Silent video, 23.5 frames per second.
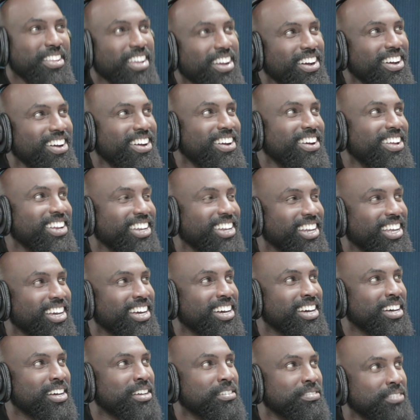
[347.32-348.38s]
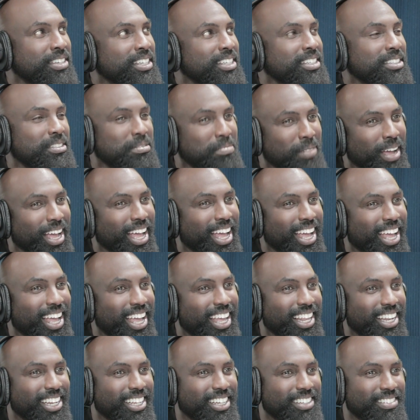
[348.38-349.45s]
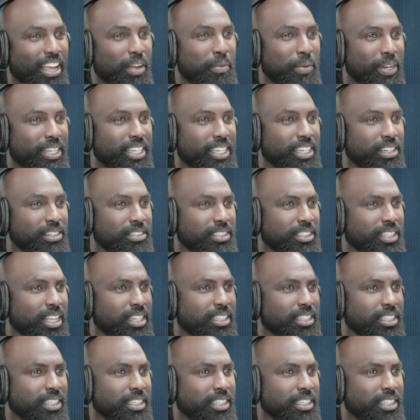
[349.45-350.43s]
Your love is my love. That's Whitney's son.